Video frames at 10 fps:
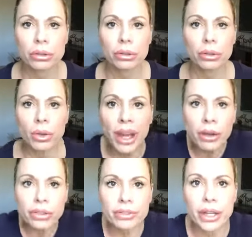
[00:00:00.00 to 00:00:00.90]
Who
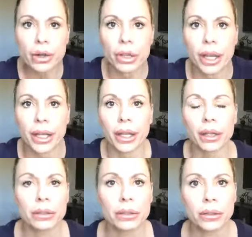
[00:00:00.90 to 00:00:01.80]
cares if they don't like it?
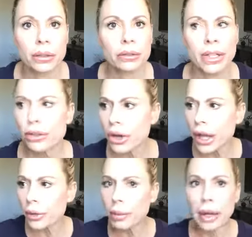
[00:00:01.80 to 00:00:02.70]
Then they're not
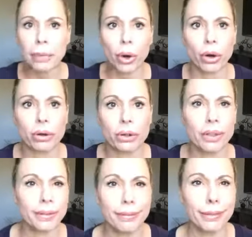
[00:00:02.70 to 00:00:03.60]
your people.
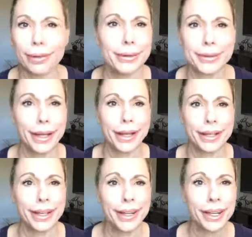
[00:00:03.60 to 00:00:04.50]
It's
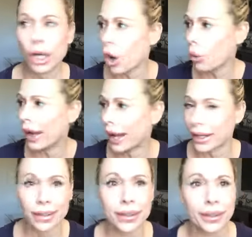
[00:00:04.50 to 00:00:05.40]
like, go away.